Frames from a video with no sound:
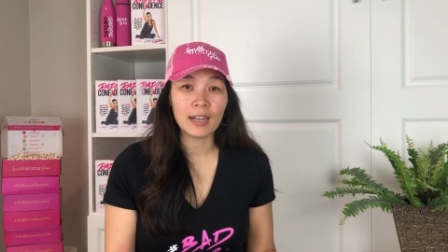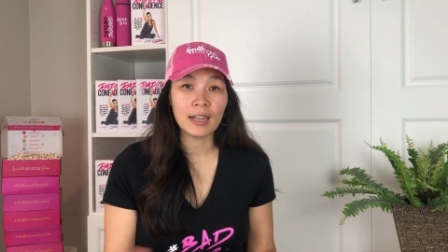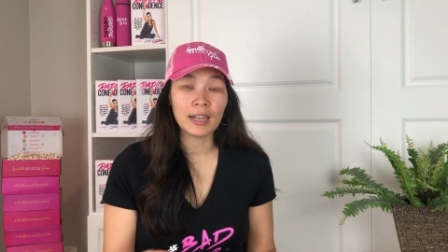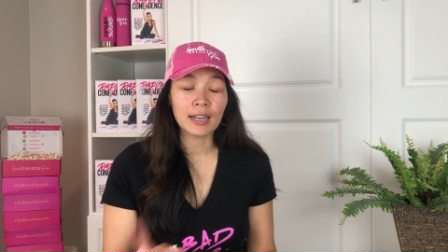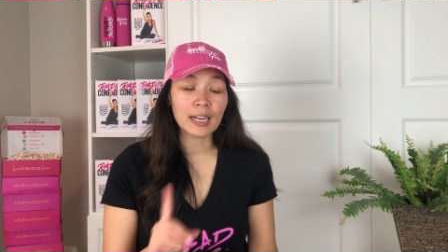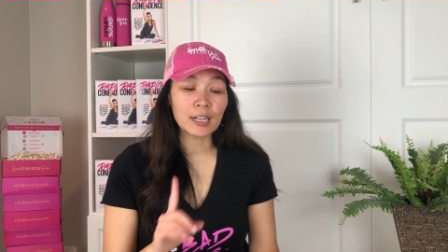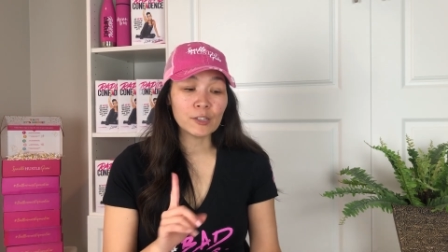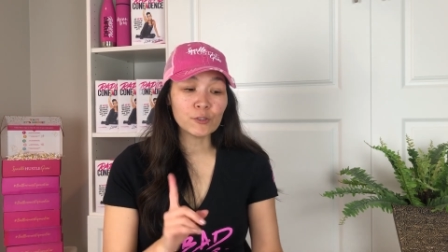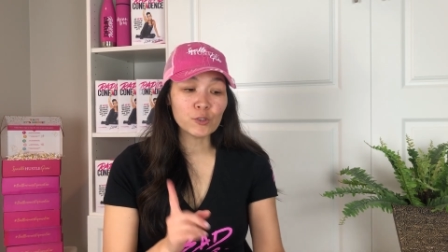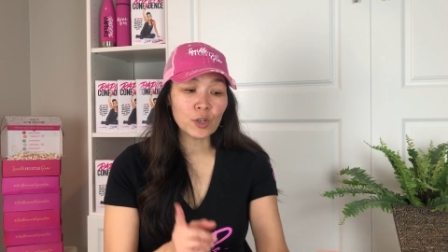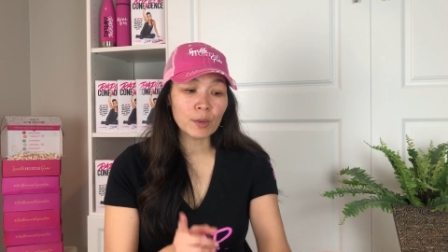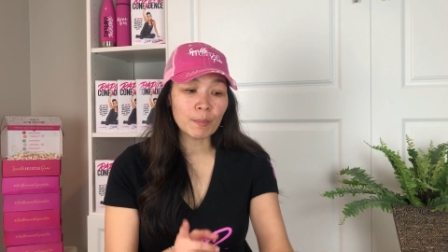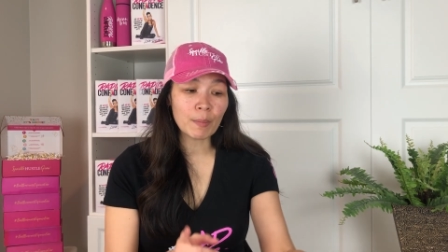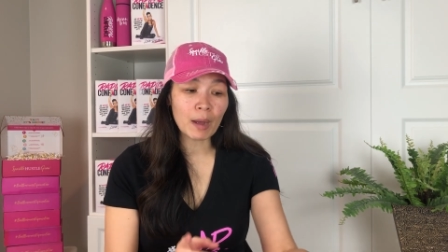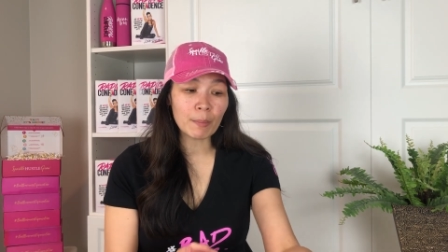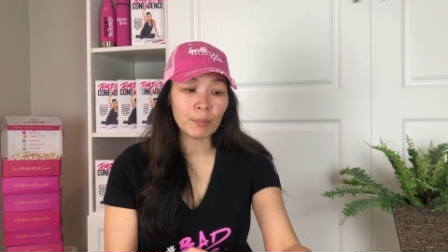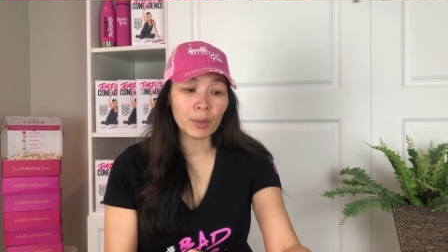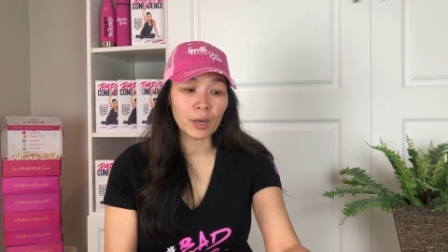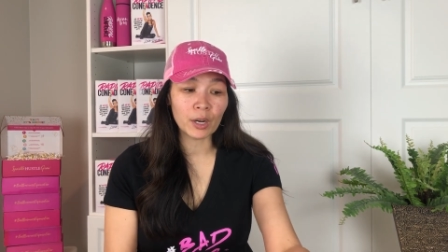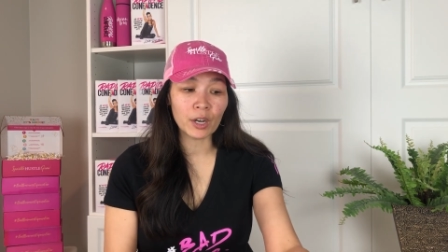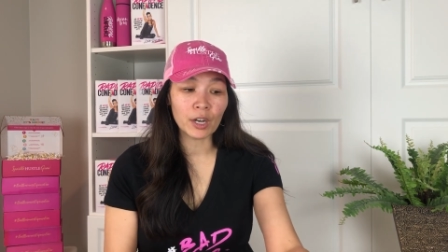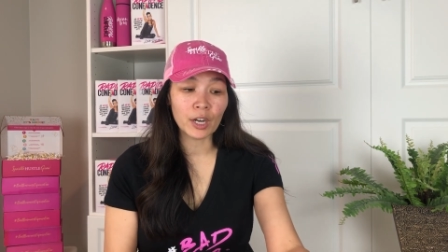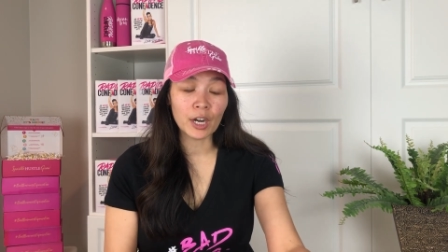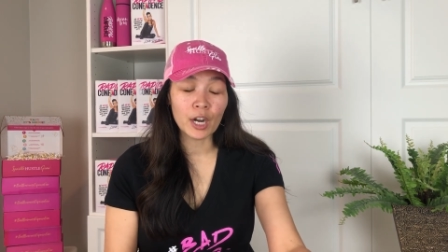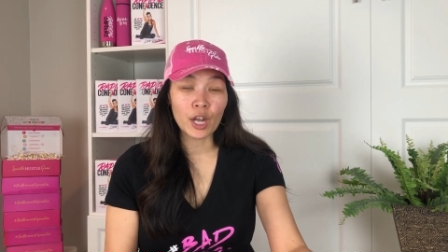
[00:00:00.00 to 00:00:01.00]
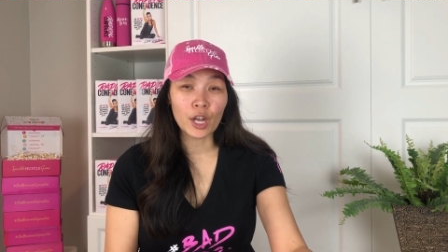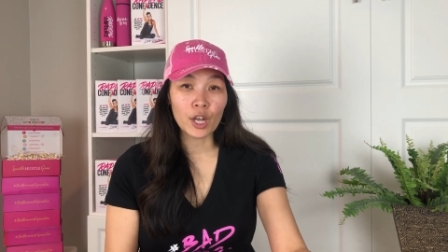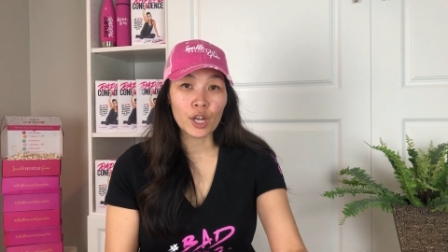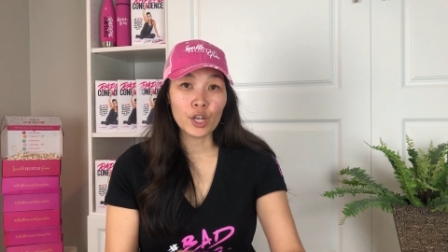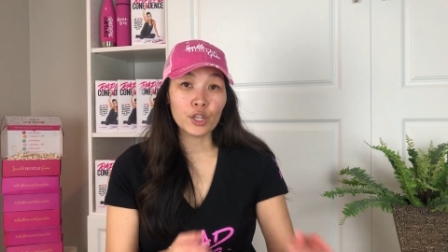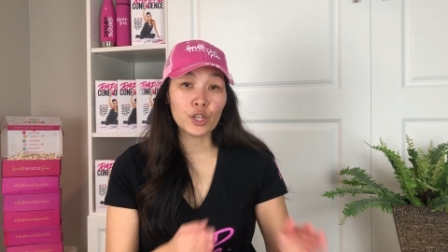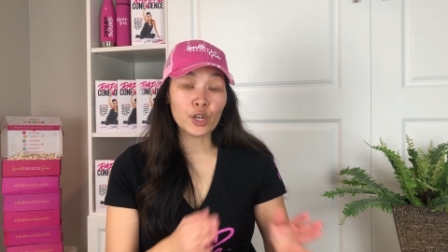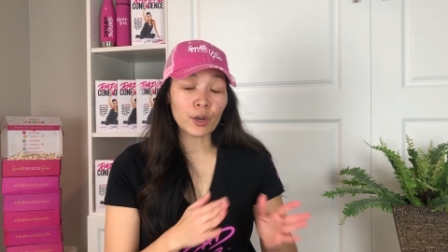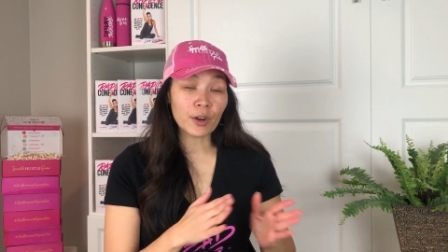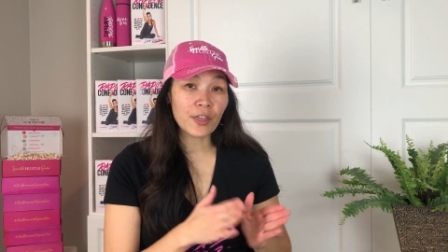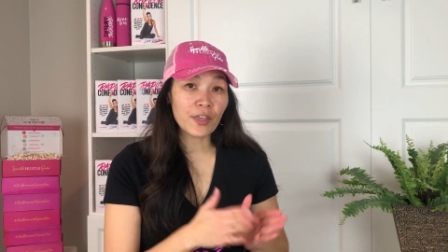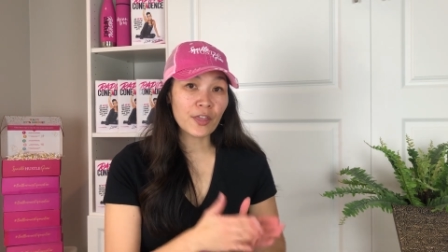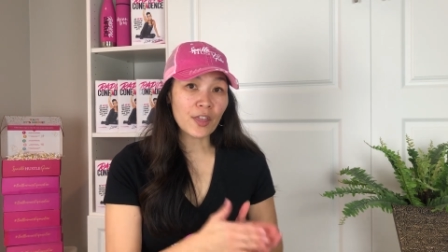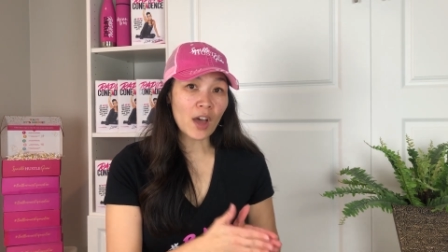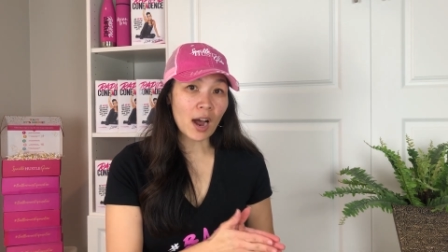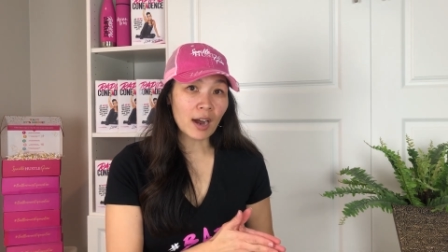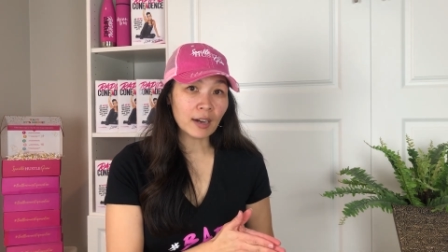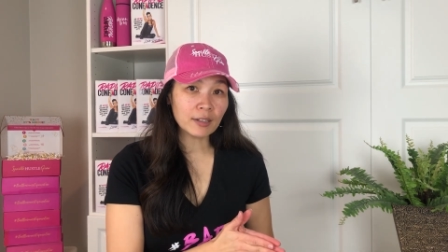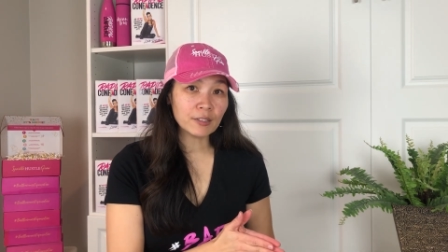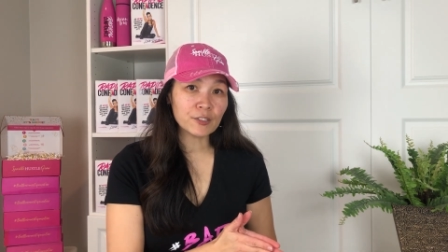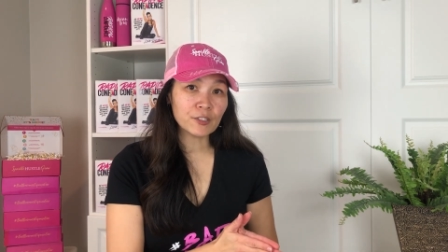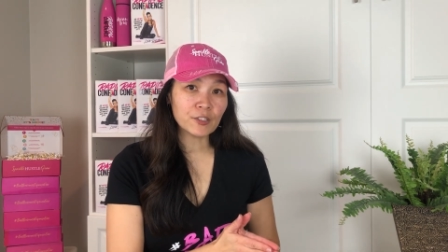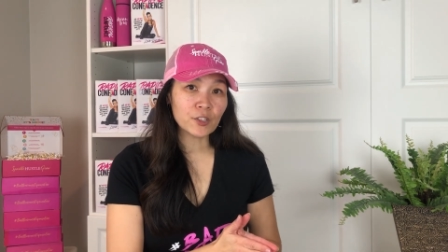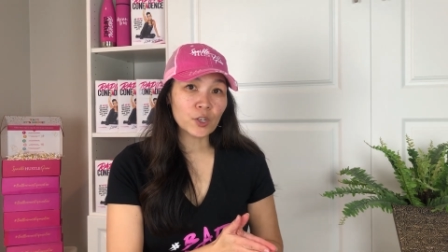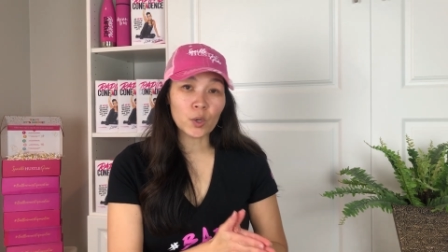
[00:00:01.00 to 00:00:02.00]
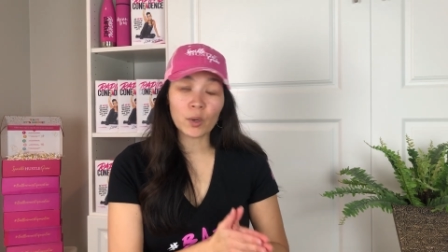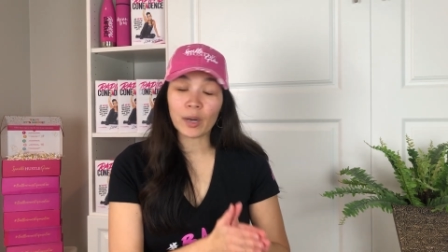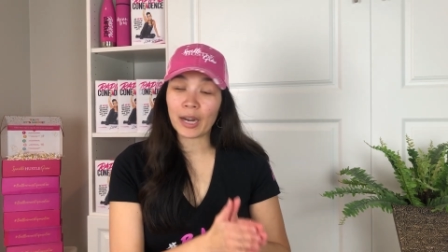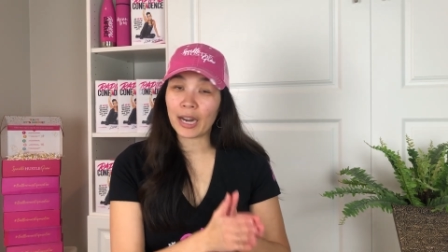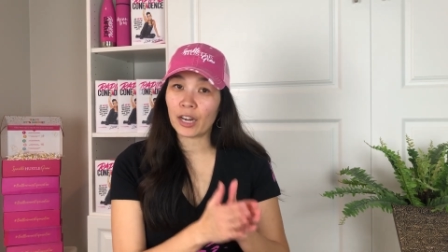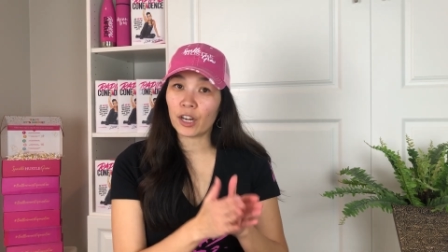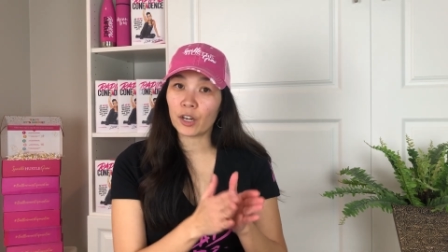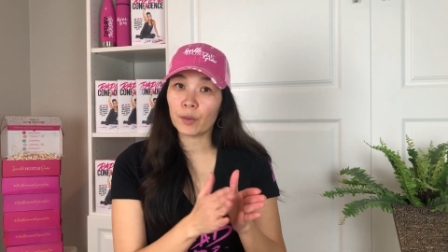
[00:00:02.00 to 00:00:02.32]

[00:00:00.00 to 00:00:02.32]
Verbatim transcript: Because remember, your thoughts create